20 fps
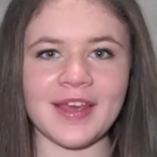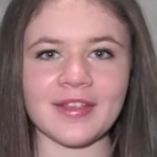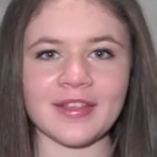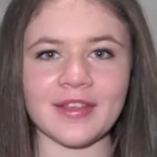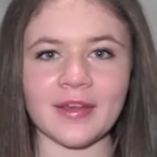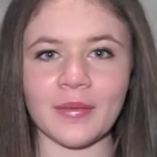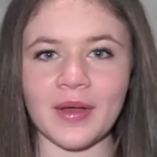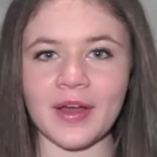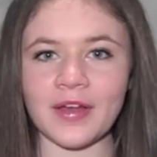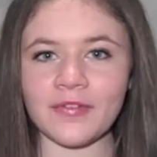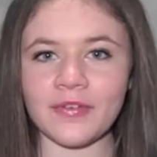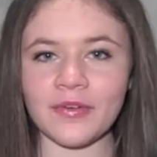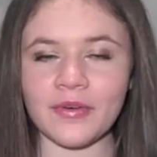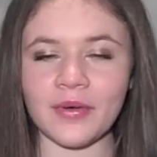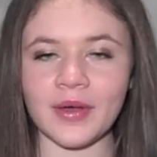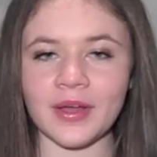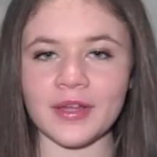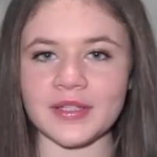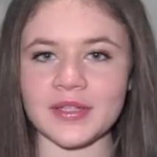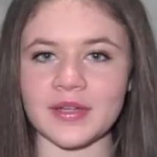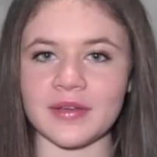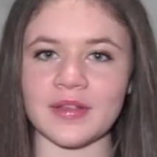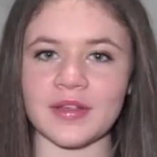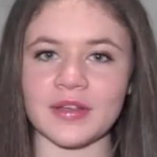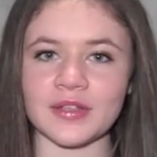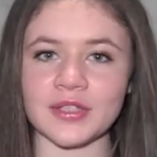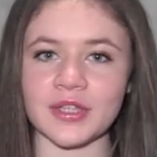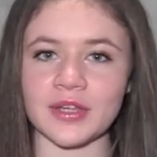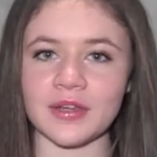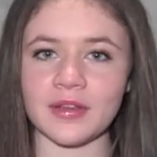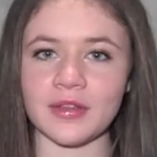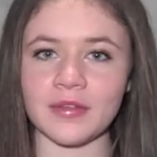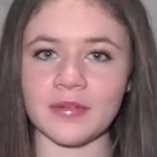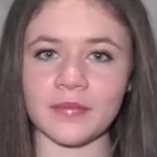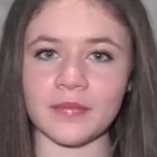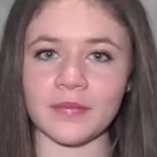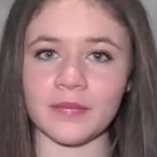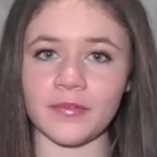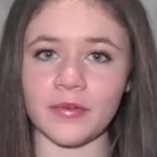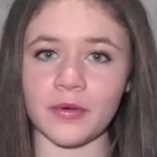So what I thought I'd do is I'll show you
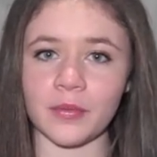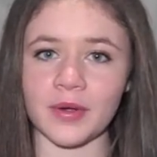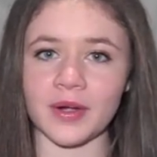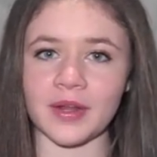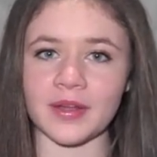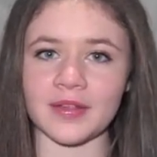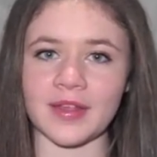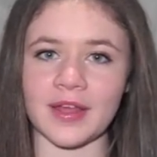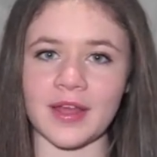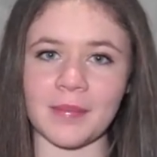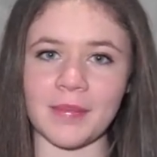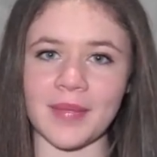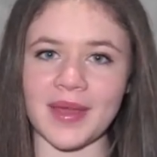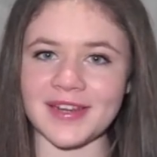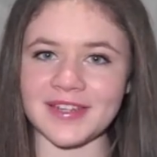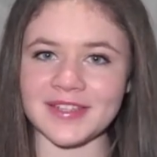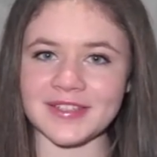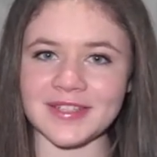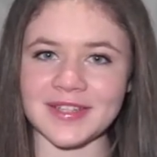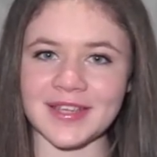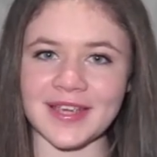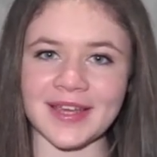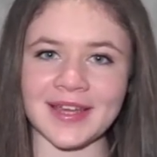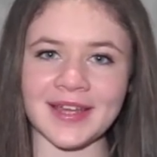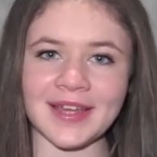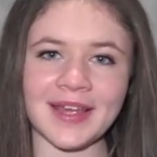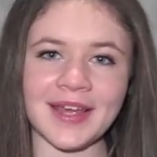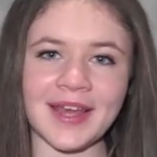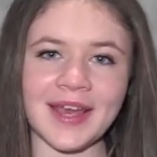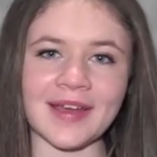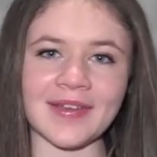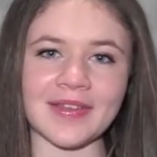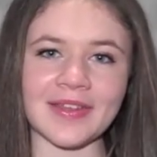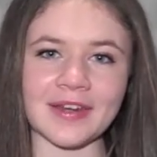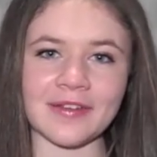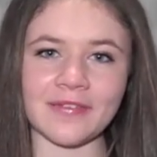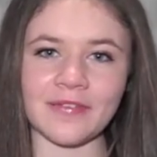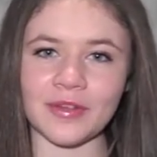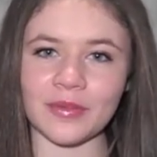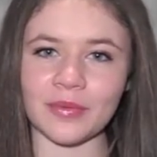the 4 products that I managed to get, and
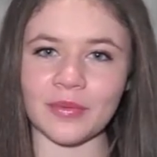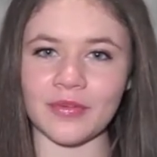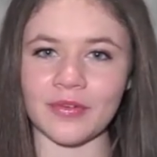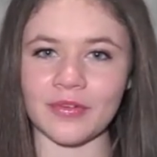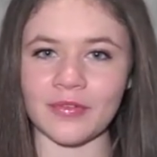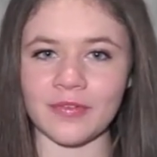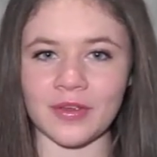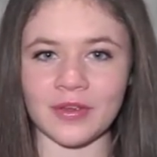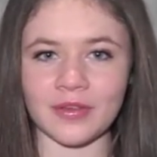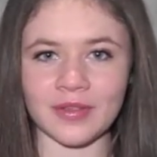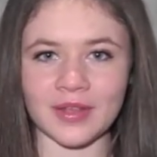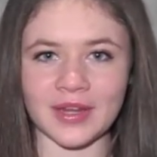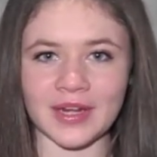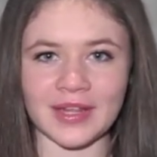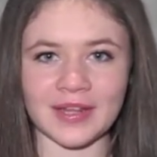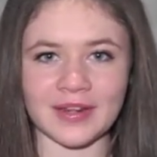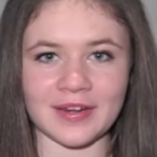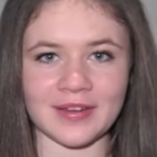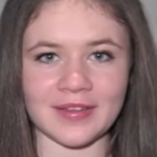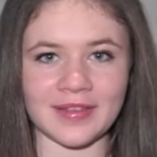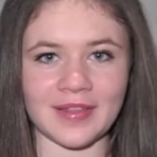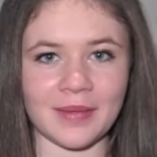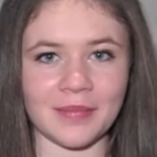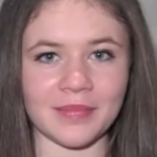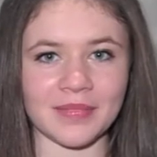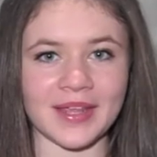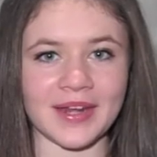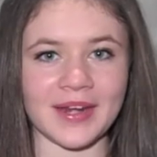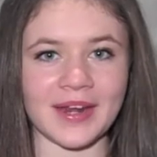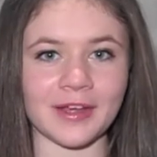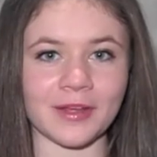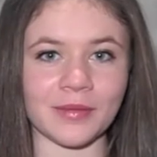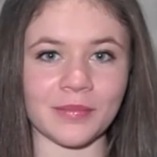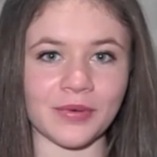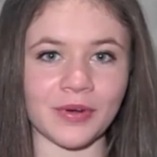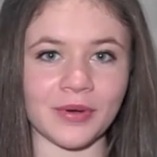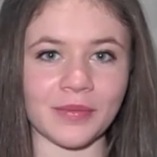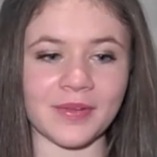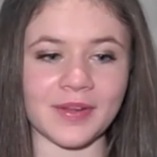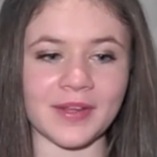then if you want reviews on any of them, then I can
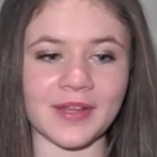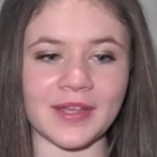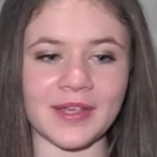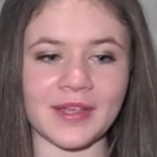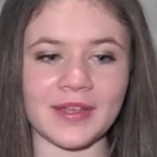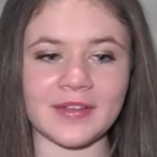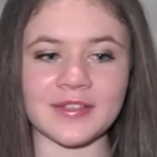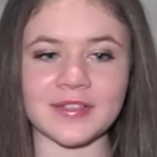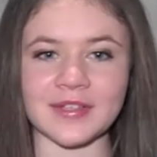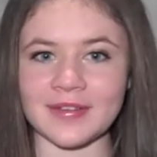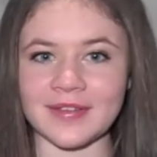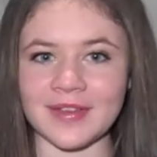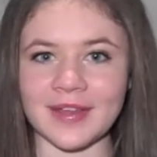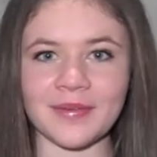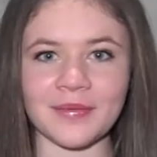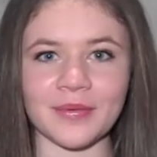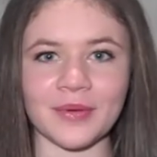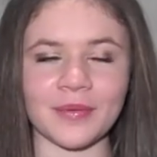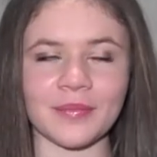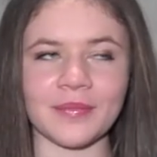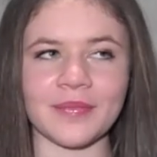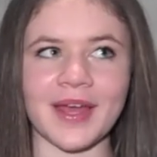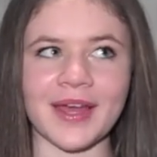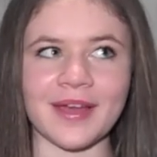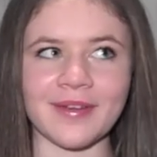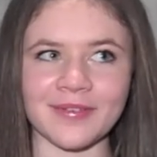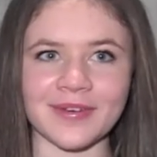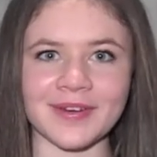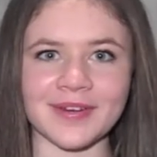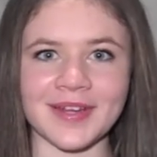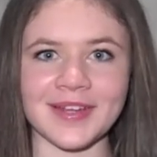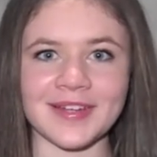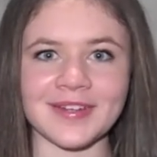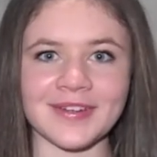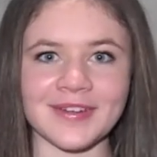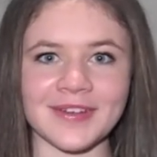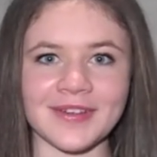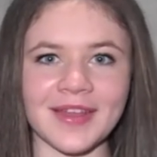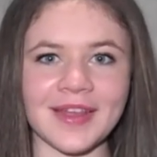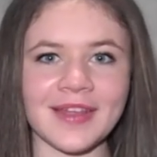probably do that. Well, I'd really like
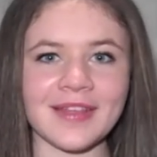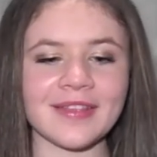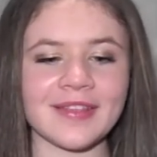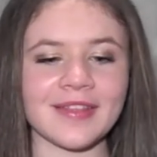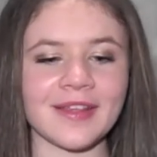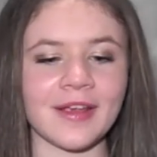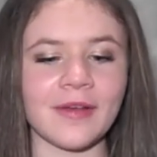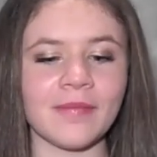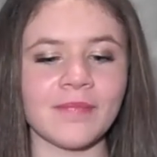to do that. So